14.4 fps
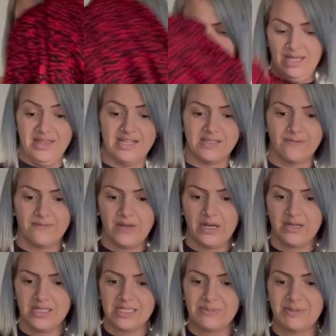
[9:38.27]
And that's a
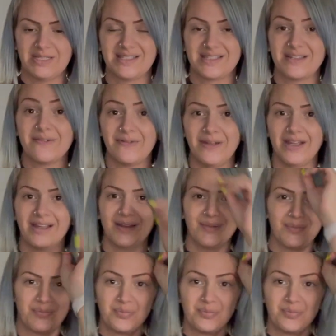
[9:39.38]
very specific